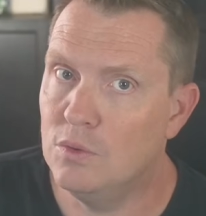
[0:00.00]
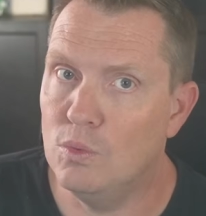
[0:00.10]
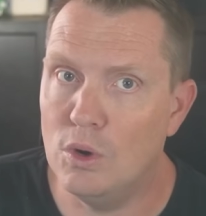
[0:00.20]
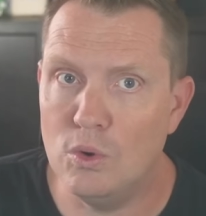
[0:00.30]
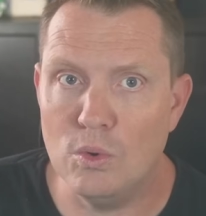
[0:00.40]

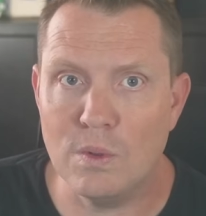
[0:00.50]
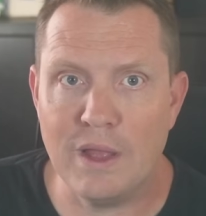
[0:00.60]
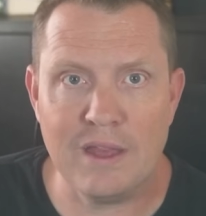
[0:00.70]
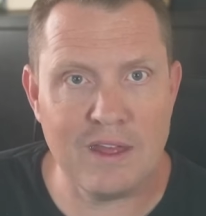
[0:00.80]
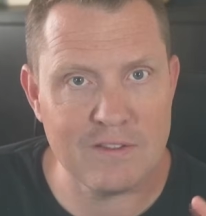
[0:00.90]
well, whoa,
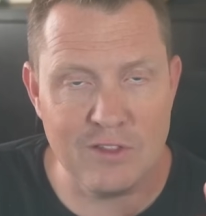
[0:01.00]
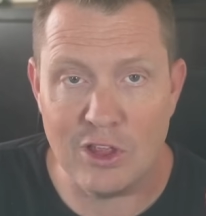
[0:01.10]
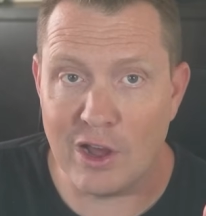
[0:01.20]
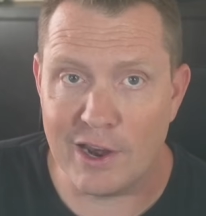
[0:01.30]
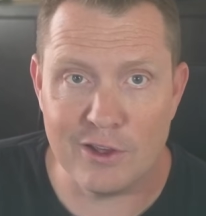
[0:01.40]
like that's
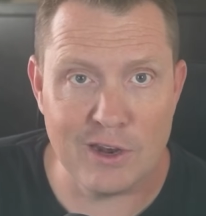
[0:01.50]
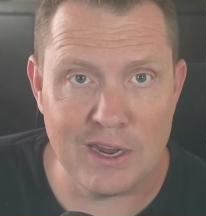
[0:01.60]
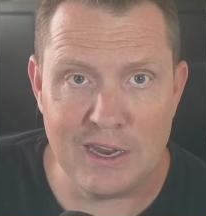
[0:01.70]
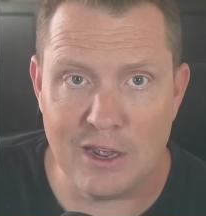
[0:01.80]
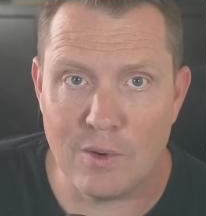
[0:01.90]
not a good
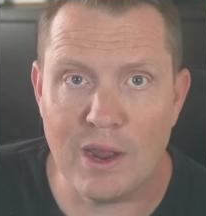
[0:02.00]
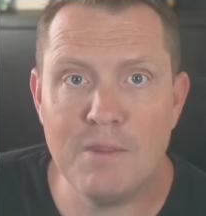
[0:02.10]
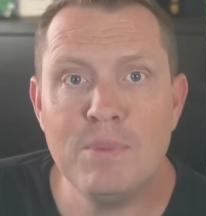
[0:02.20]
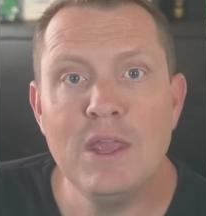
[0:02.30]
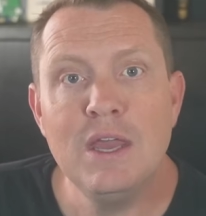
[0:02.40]
idea, right?
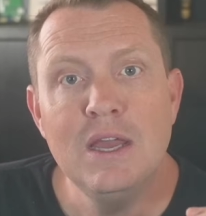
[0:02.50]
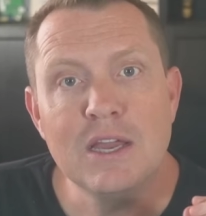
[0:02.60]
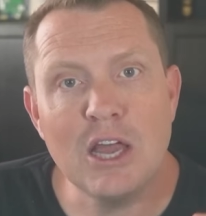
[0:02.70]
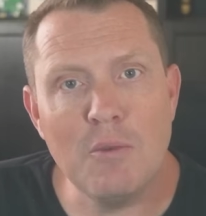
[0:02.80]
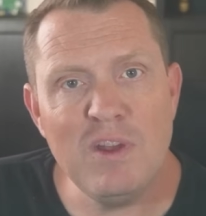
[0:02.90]

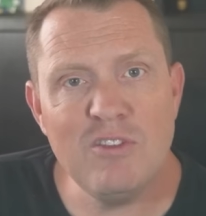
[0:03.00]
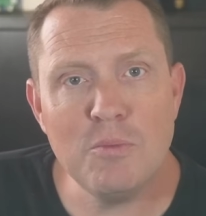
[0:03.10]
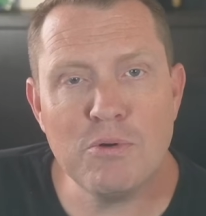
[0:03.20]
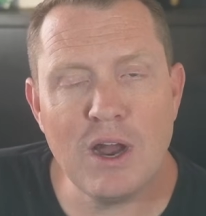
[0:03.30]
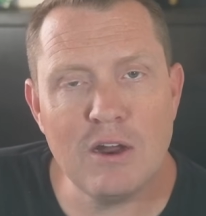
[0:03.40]
Companies that
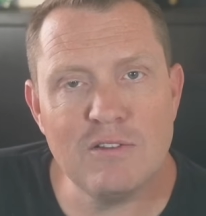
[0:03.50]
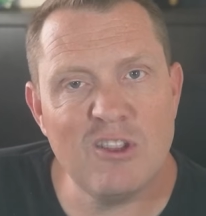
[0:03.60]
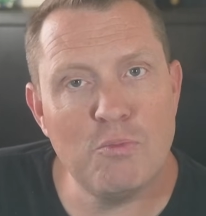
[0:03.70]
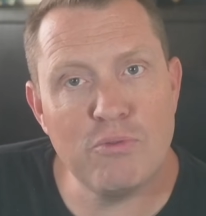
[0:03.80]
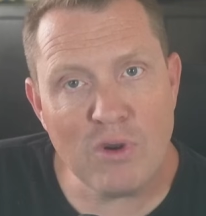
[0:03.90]

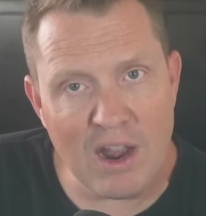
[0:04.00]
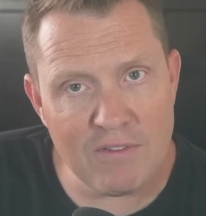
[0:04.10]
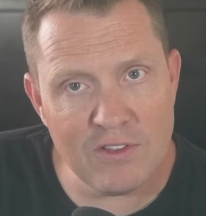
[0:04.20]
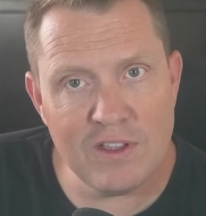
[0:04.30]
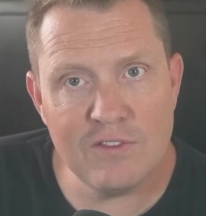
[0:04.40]
prioritize
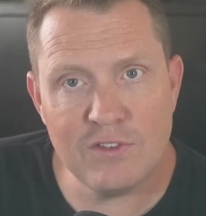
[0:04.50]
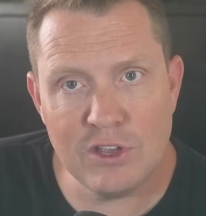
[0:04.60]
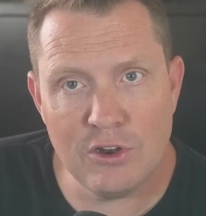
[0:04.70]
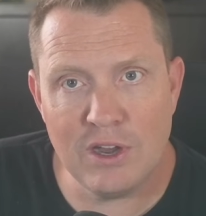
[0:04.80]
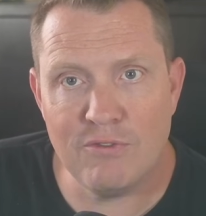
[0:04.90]
privacy and
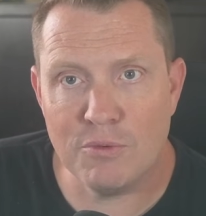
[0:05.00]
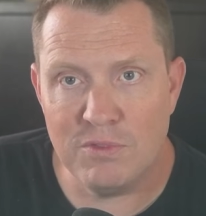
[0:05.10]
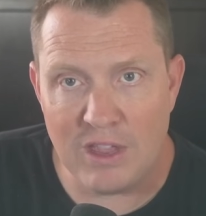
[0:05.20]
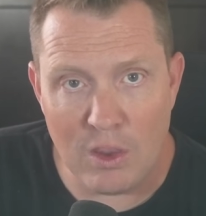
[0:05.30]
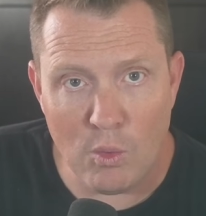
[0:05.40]
security from
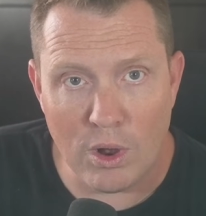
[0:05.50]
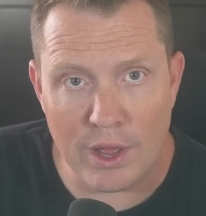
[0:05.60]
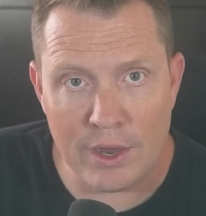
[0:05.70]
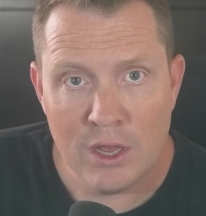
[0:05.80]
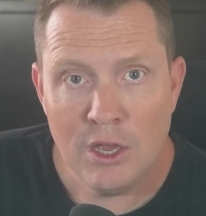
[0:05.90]
day
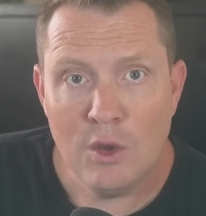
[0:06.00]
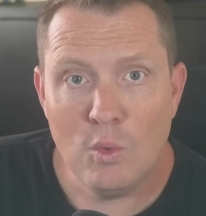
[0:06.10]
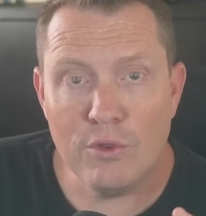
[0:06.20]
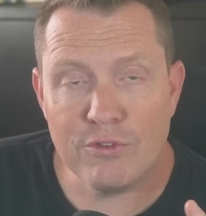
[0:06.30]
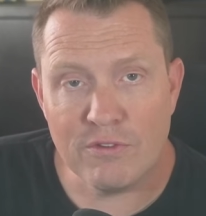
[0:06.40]
one
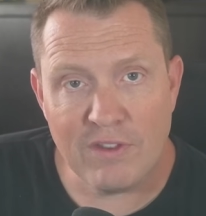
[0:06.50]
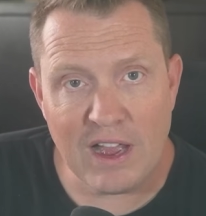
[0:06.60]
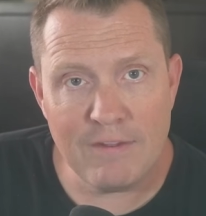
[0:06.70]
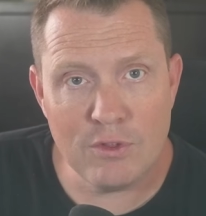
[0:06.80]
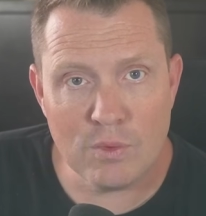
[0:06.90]
will
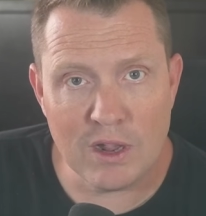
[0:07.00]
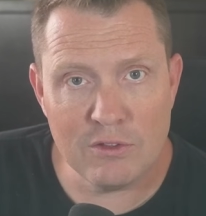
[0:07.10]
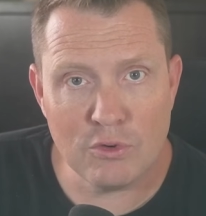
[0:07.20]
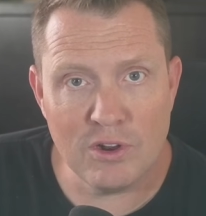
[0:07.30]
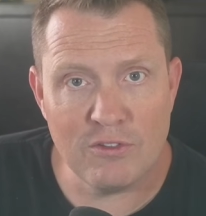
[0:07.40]
survive the
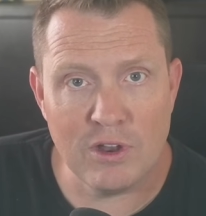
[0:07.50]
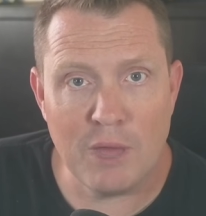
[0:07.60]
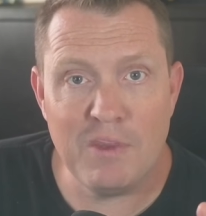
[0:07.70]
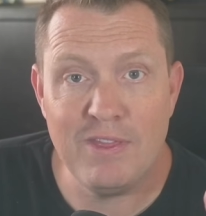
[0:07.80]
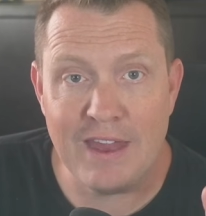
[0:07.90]
regulatory
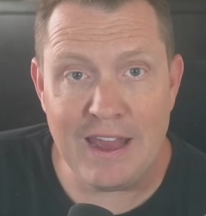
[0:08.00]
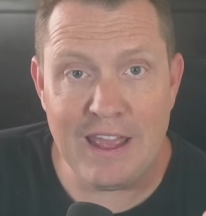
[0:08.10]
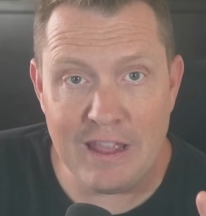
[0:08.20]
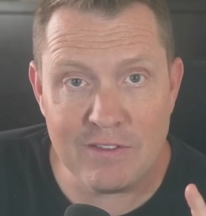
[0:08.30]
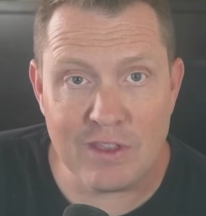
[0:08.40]
tsunami that
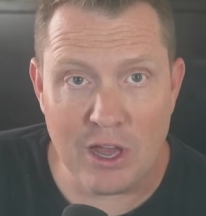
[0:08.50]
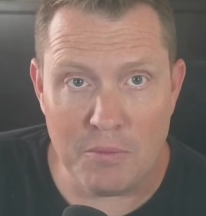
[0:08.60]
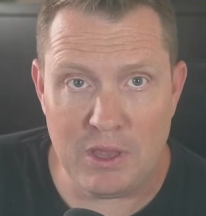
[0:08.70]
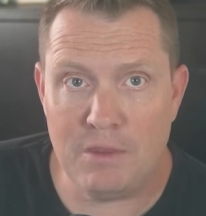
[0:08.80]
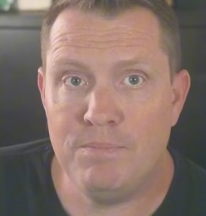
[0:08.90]
is coming.